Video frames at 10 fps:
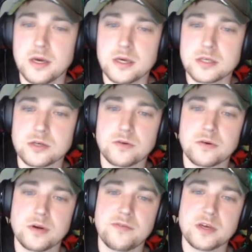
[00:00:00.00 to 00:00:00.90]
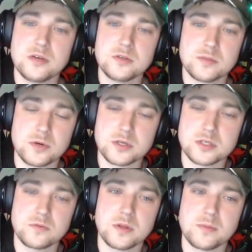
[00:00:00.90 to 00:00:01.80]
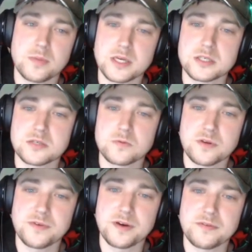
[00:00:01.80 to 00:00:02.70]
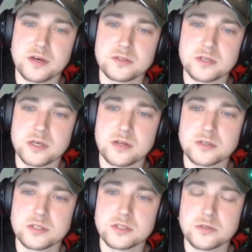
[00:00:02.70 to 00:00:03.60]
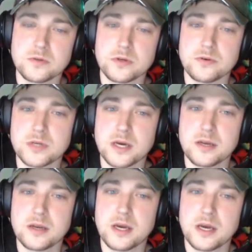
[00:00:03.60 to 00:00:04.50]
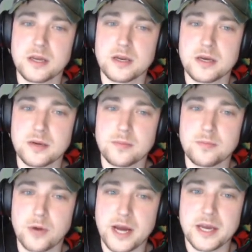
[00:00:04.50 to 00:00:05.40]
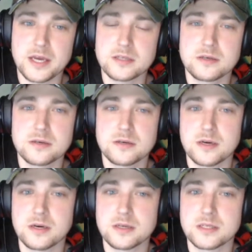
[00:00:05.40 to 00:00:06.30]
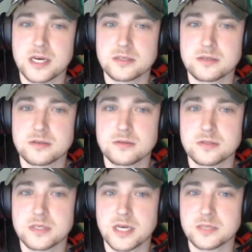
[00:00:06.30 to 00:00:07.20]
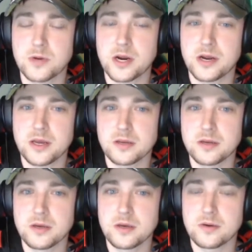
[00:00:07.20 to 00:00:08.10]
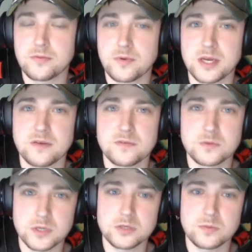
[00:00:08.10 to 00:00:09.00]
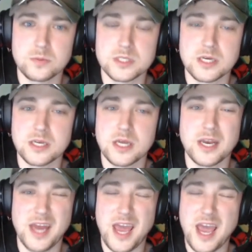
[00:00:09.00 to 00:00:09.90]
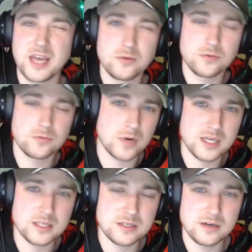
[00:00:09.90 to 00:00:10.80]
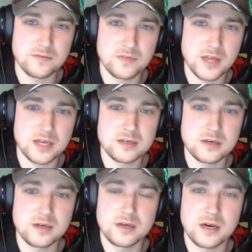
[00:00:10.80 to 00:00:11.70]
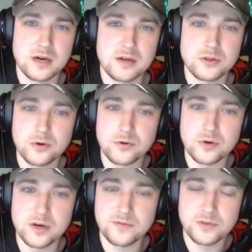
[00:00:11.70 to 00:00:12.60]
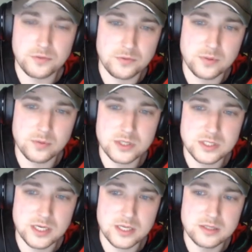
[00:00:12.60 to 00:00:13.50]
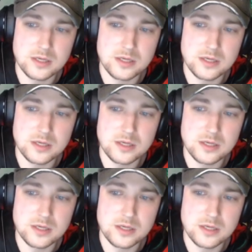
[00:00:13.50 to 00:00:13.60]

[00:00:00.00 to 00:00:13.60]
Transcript: So if I use the person with a base of $25,000 in student loan debt and a bracket tax bracket rate of 22% and an annual rate of that loan of 3%,